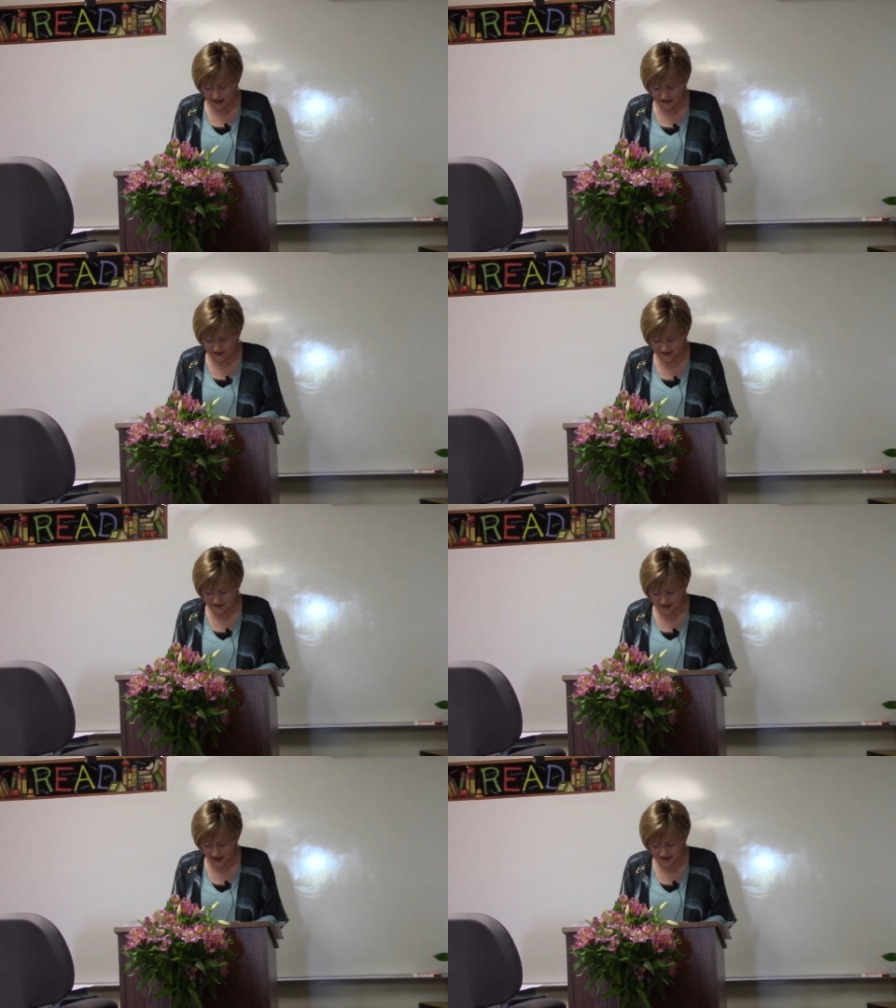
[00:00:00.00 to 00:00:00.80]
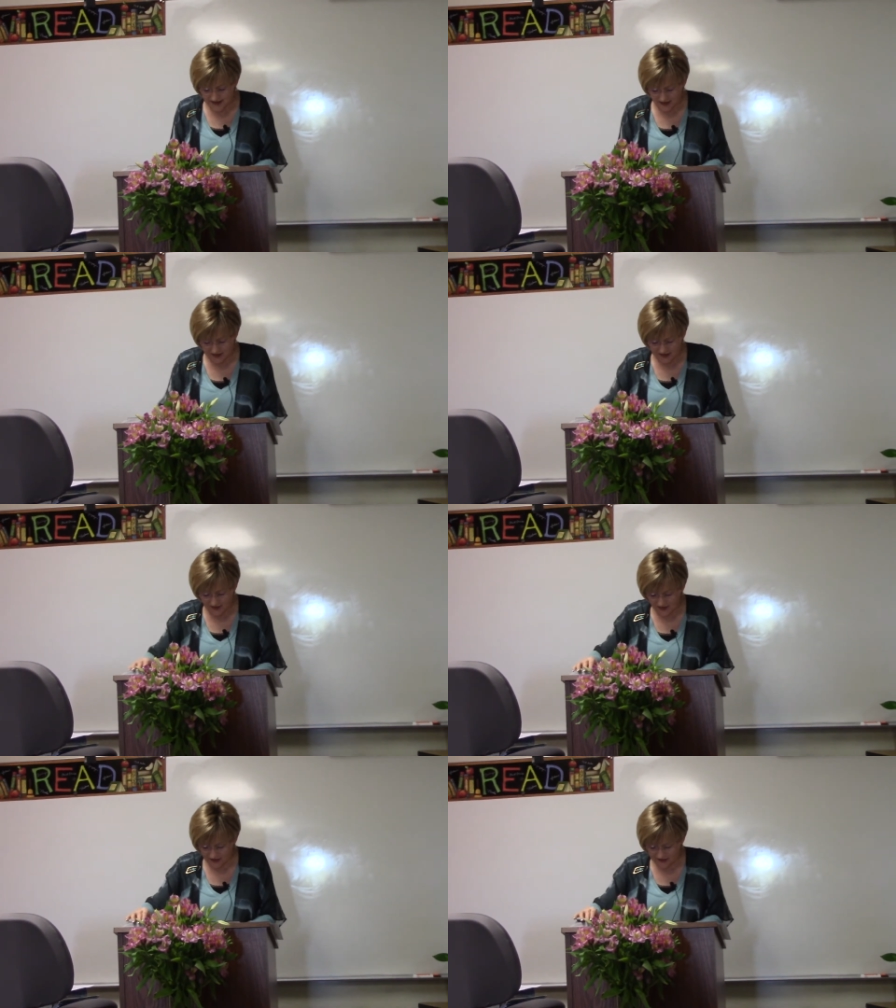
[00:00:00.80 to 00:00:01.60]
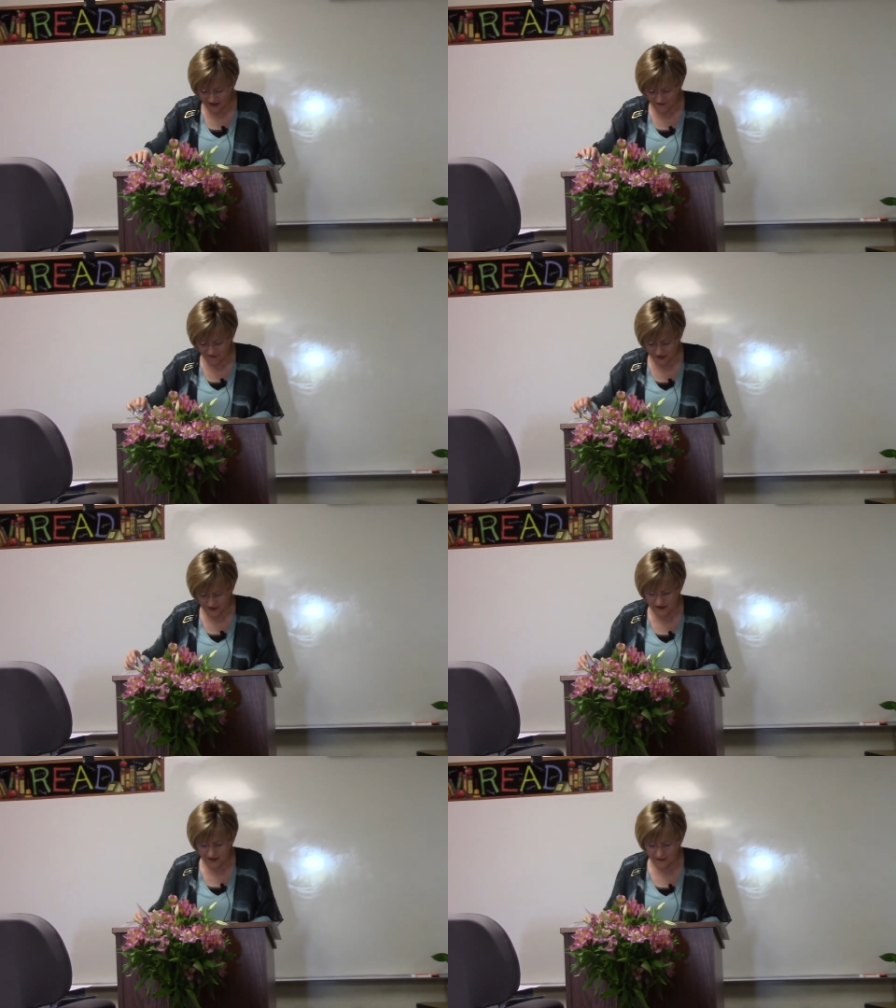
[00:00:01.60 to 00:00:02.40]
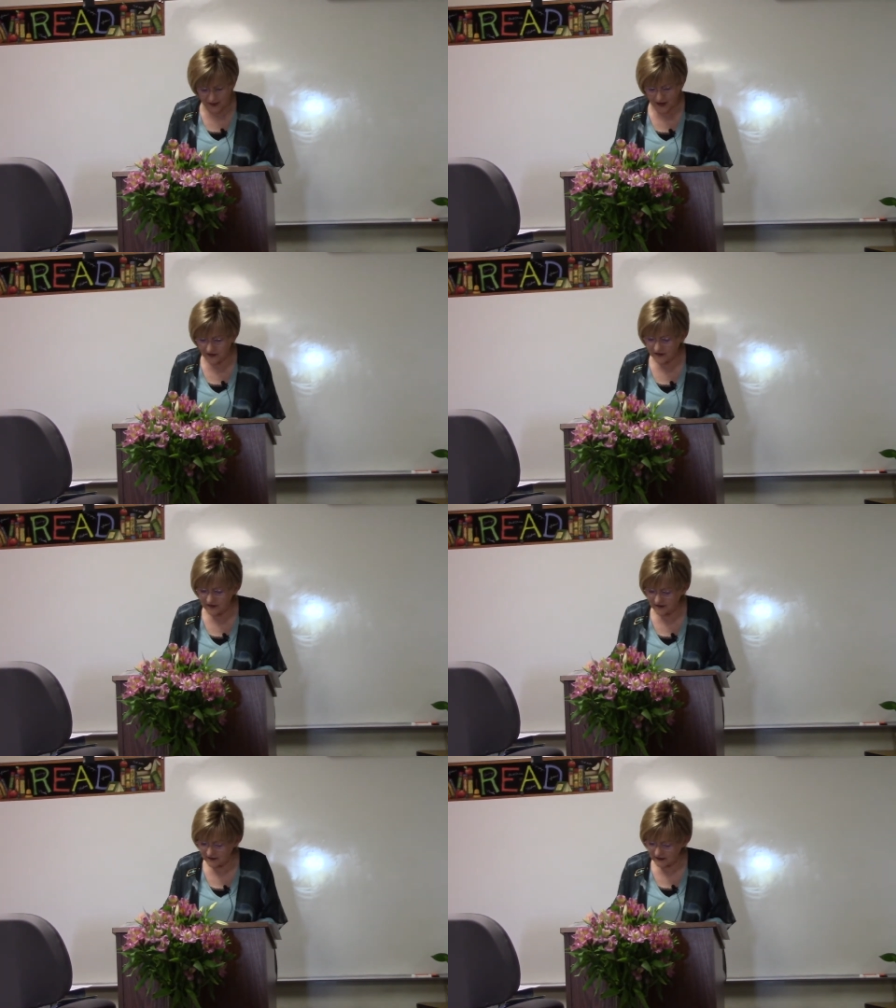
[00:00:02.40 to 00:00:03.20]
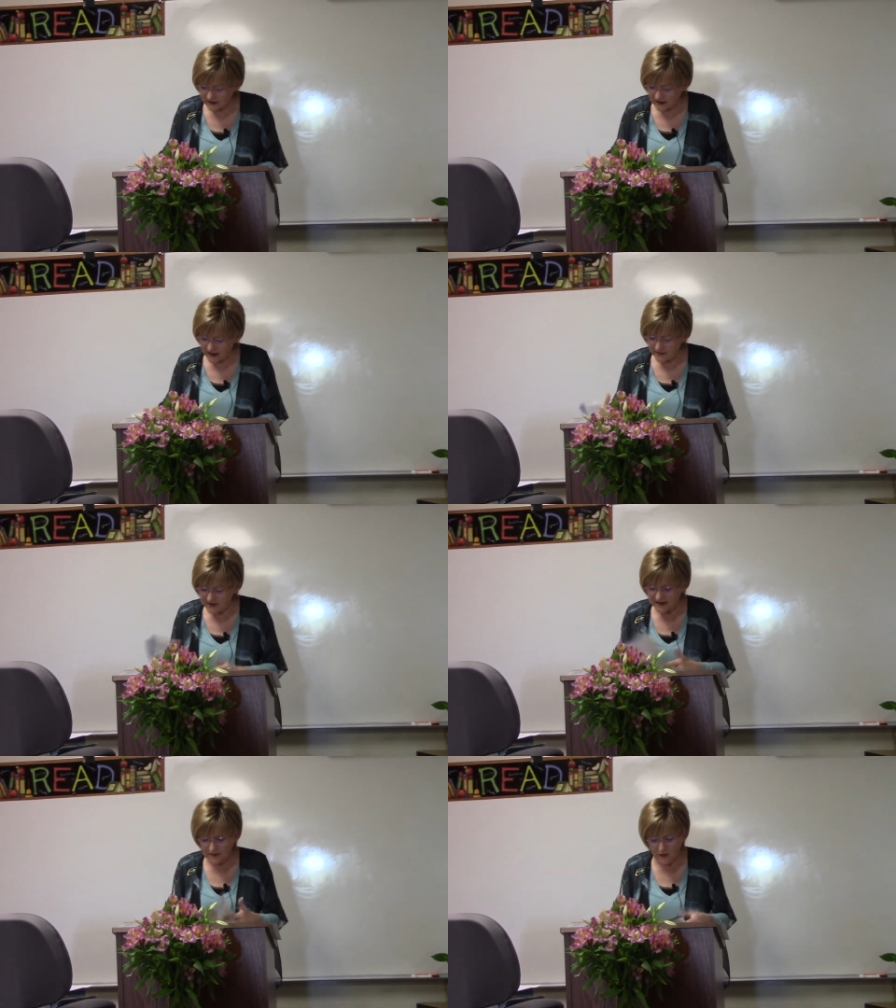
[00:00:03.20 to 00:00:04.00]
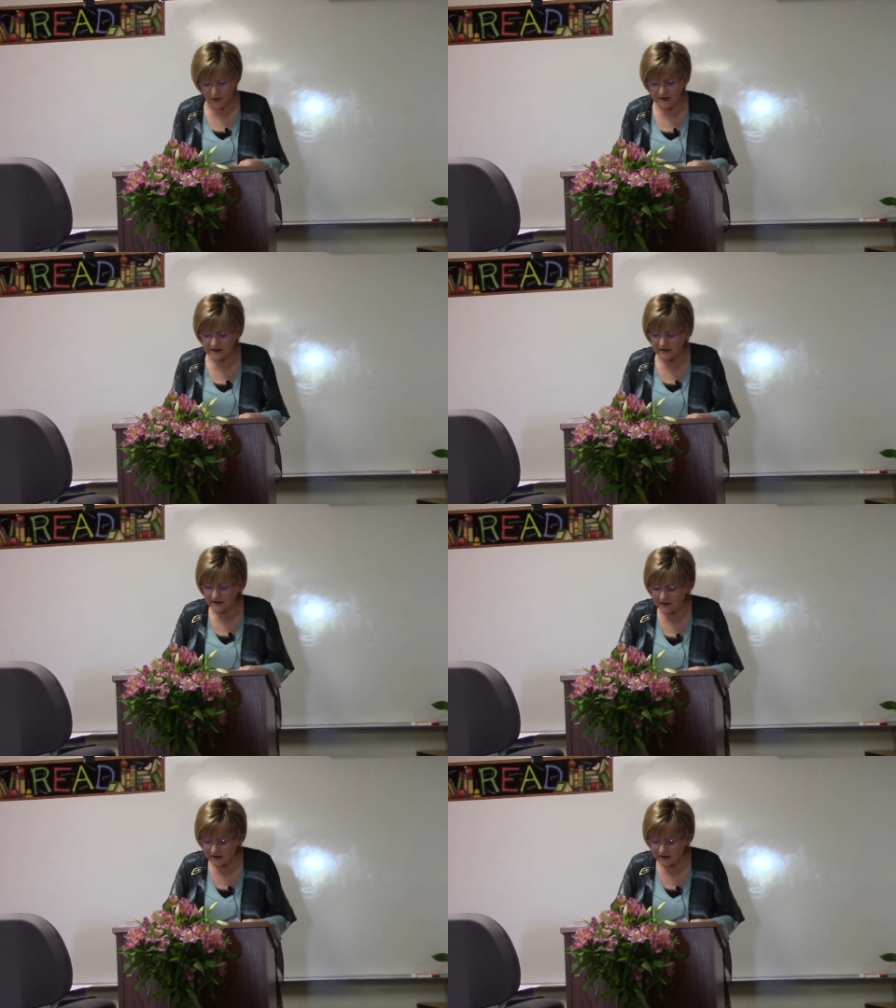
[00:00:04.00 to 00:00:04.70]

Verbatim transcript: Does it not tell in here that they invented gunpowder? I'm disappointed.